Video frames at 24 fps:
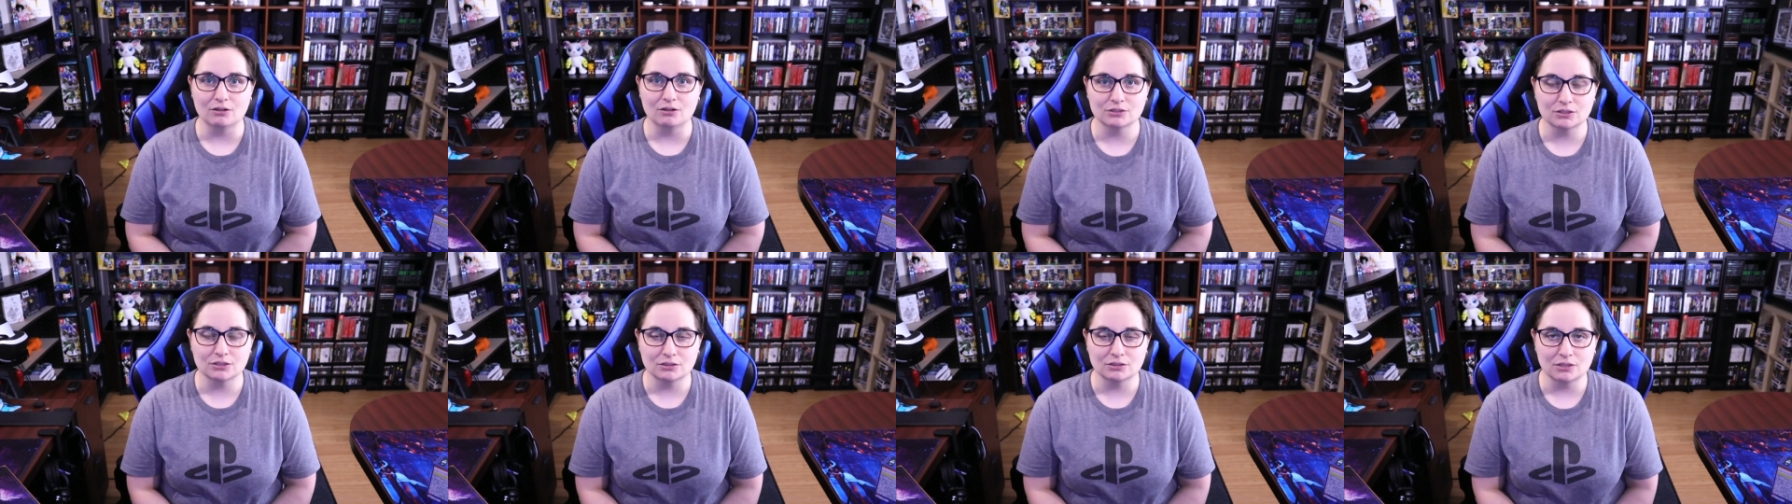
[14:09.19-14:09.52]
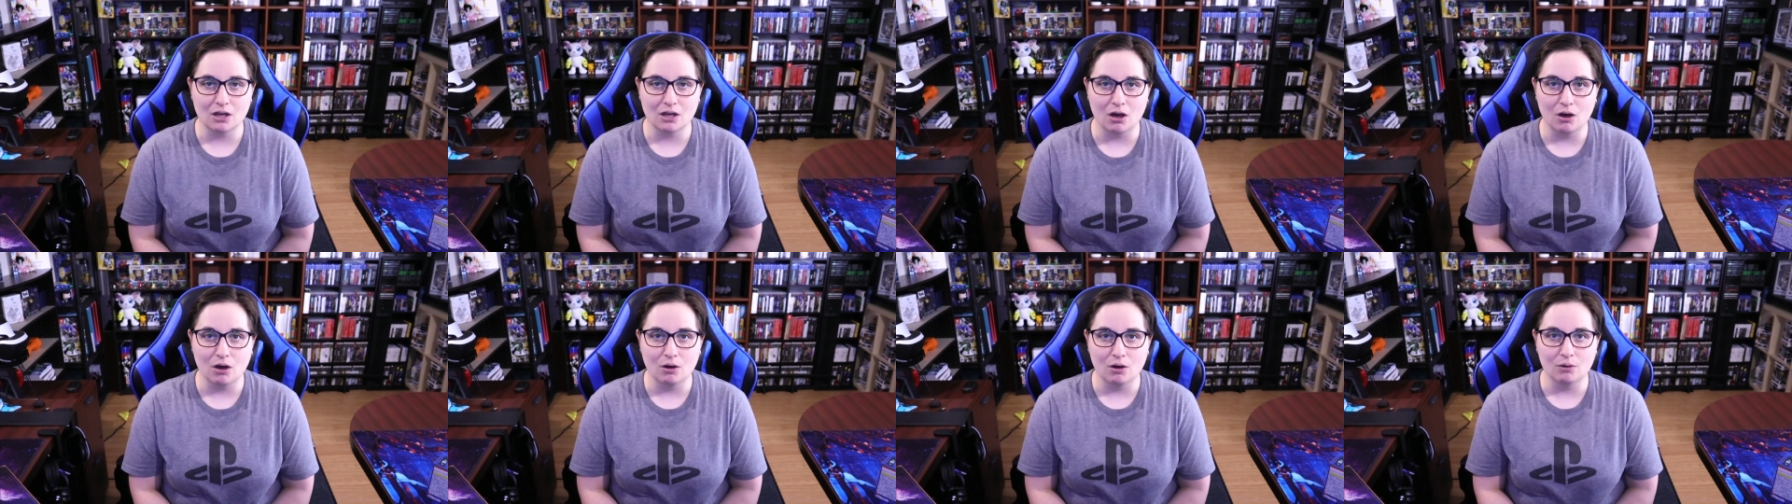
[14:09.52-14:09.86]

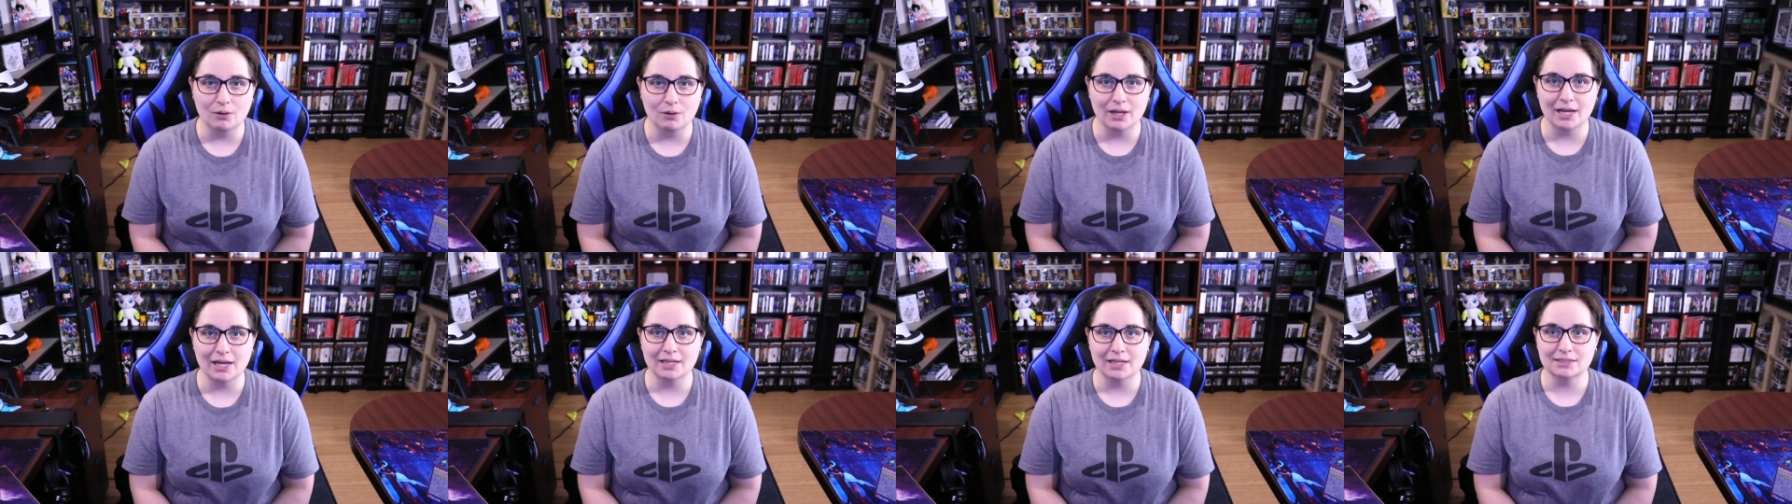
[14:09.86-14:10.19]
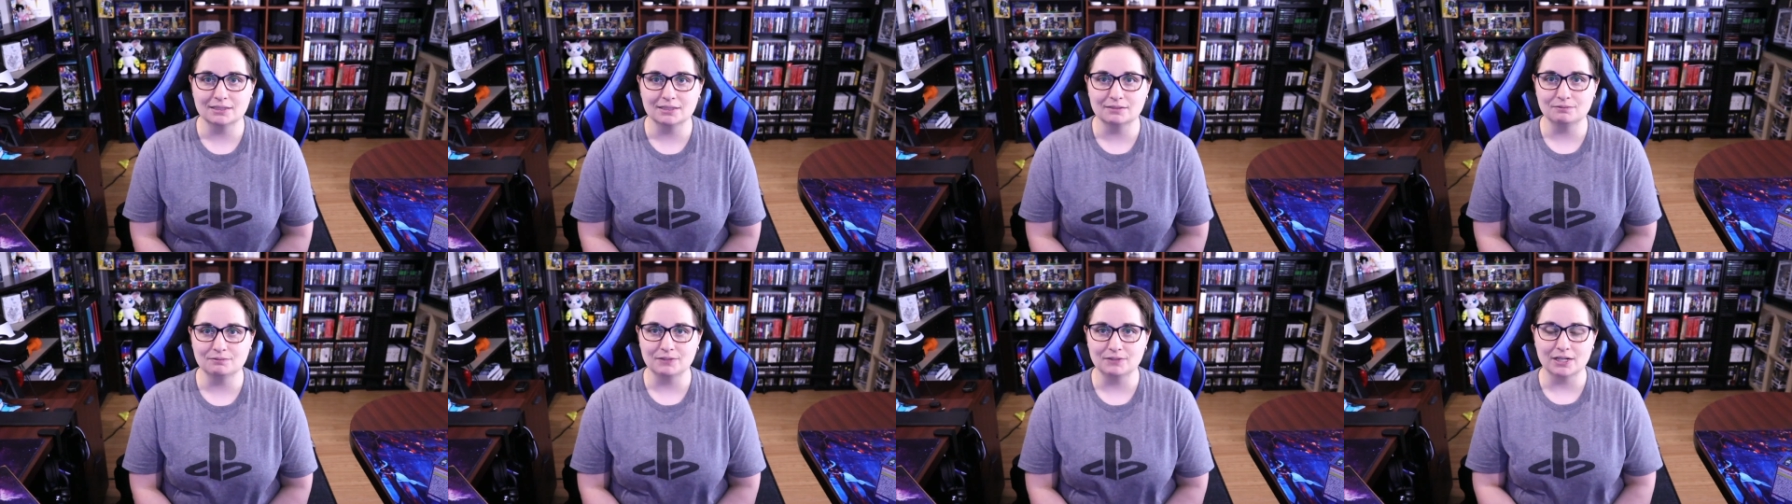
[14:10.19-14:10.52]
so
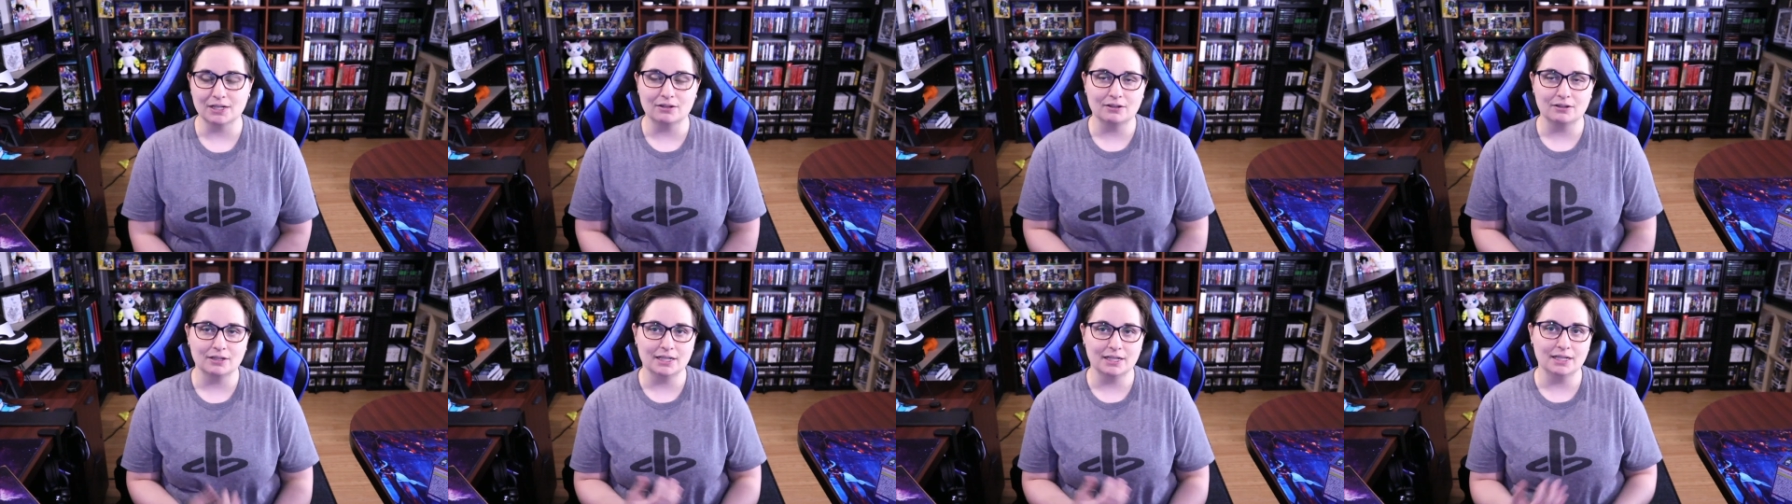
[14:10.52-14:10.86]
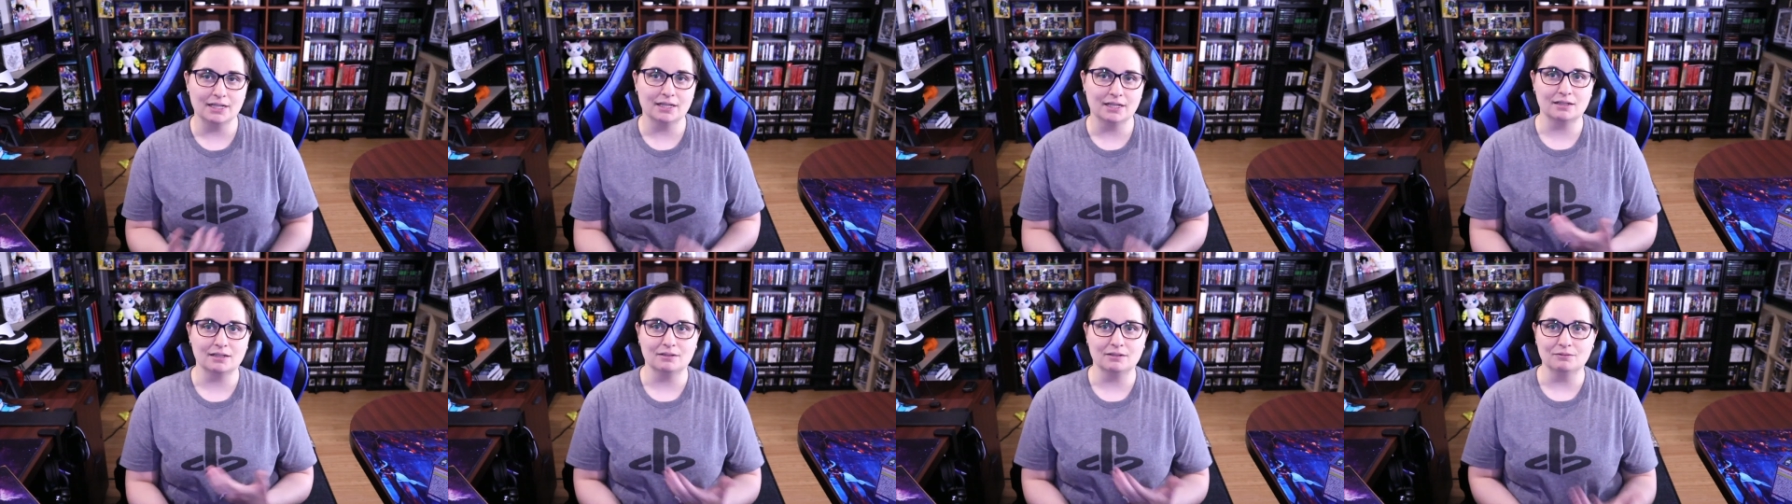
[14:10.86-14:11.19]
it's very